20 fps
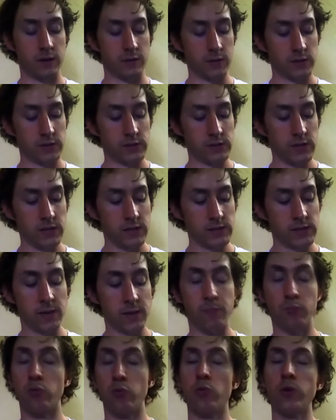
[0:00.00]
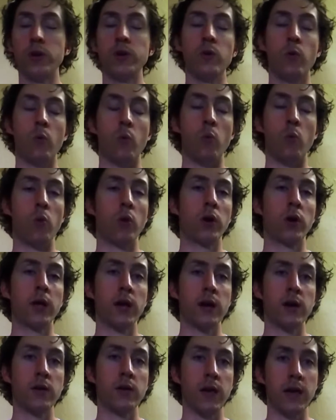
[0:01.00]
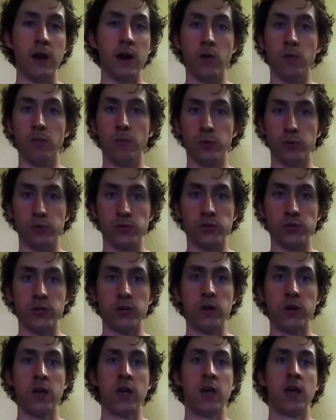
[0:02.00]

this is a pre-workout NO booster,